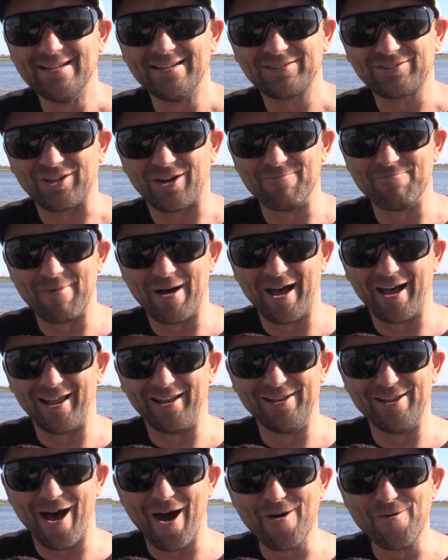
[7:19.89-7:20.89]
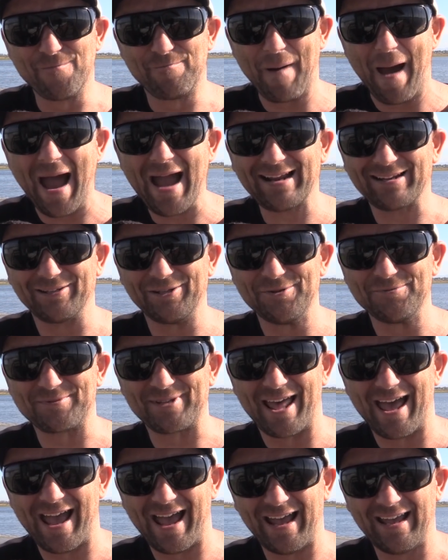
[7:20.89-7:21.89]
Some low back loops
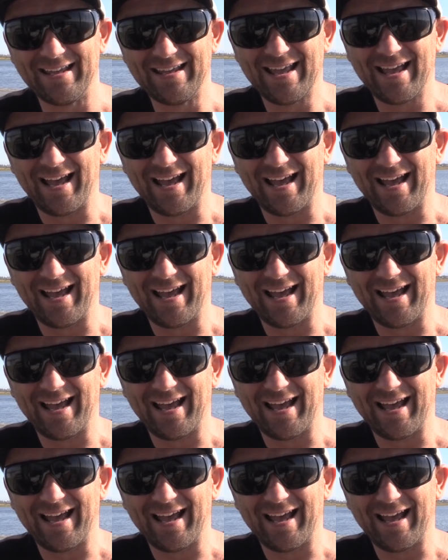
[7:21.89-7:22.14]
there.